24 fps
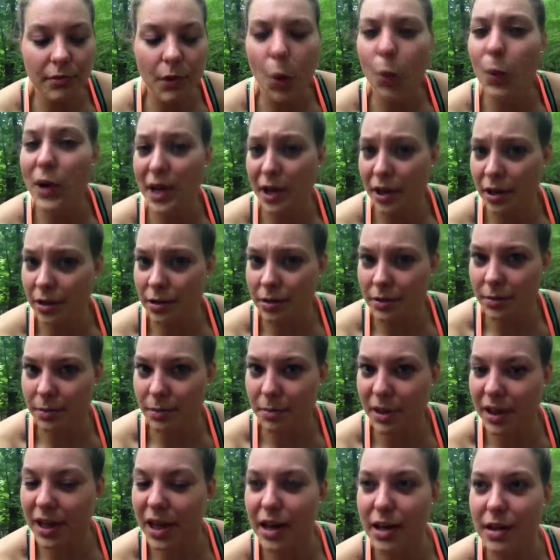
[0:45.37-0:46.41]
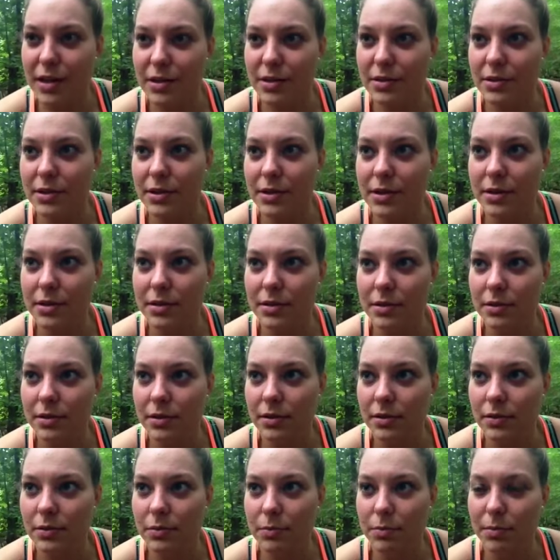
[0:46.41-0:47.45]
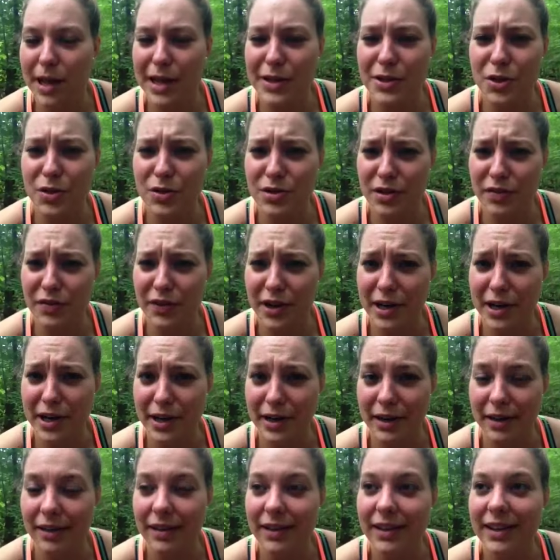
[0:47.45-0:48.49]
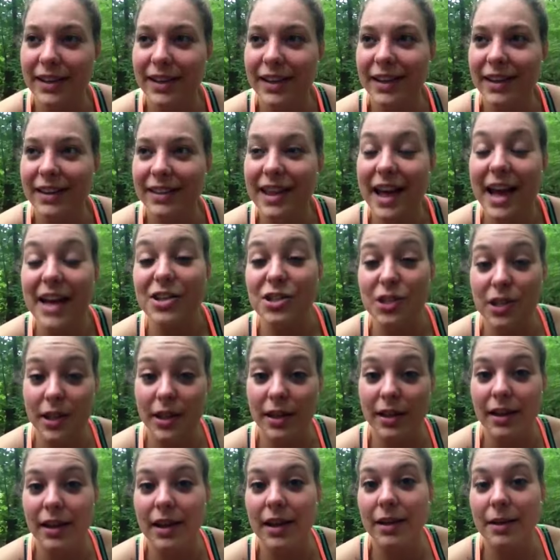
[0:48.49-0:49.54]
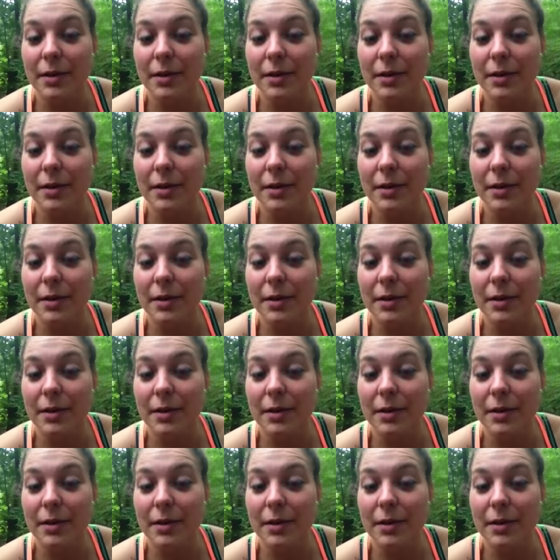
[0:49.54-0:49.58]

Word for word: weird because plateaus are very they actually